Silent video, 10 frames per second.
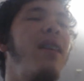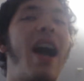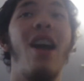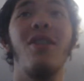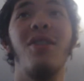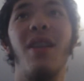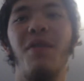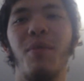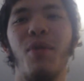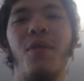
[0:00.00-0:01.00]
I also love
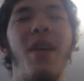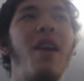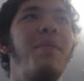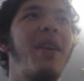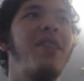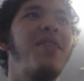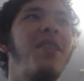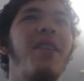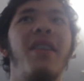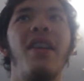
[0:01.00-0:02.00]
your profile
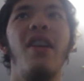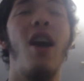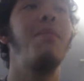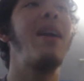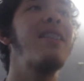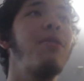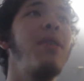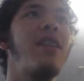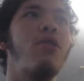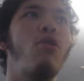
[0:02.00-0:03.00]
picture. On my
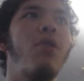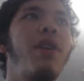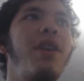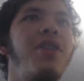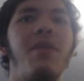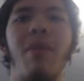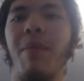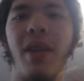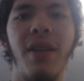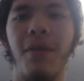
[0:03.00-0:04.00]
screen it's orange, it might
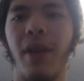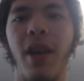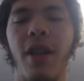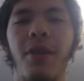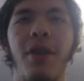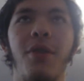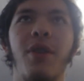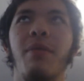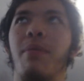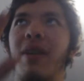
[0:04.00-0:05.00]
be a different color on
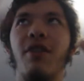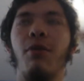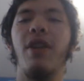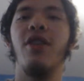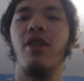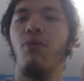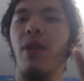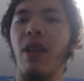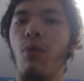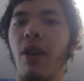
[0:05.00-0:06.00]
yours. My screen is just
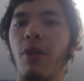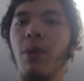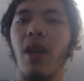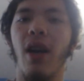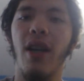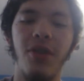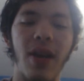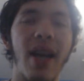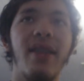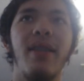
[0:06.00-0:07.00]
really weird with the
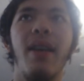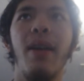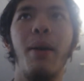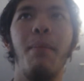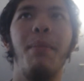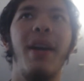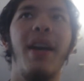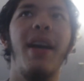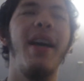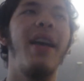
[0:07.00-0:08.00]
contrast,
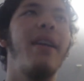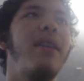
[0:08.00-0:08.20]
but